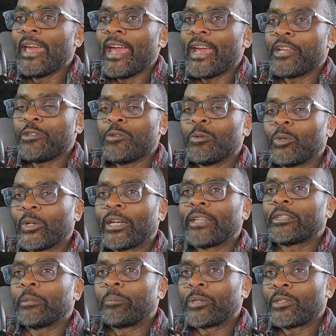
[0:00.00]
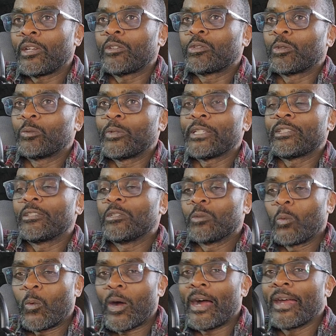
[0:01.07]
and you look at the potential reasons
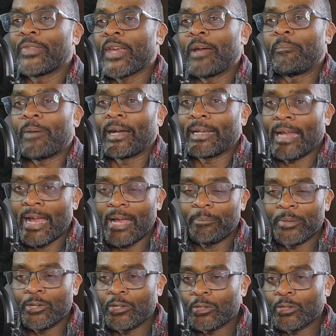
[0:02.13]
why that might happen,